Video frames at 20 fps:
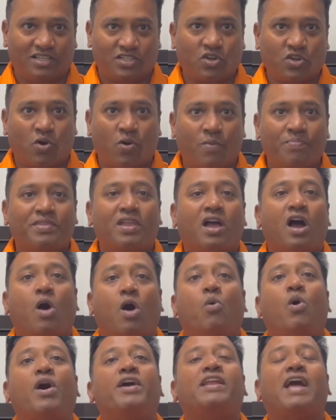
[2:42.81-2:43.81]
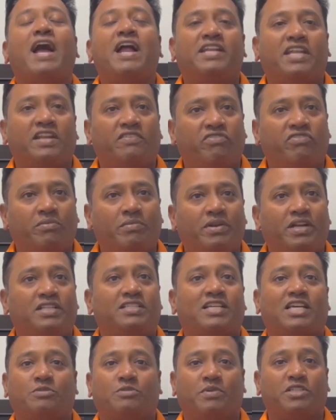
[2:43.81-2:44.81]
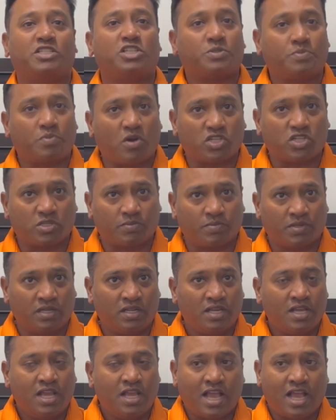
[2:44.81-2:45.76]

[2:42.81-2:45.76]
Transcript: So avoid anti-inflammatories as much as possible